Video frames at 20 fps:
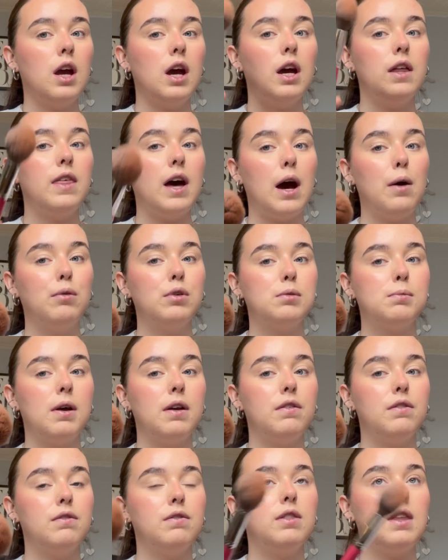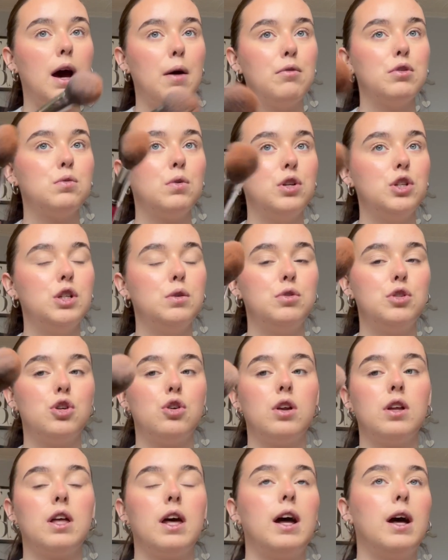That was when she was
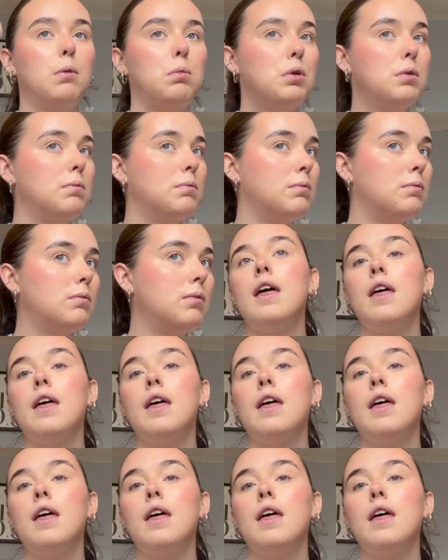touring that album.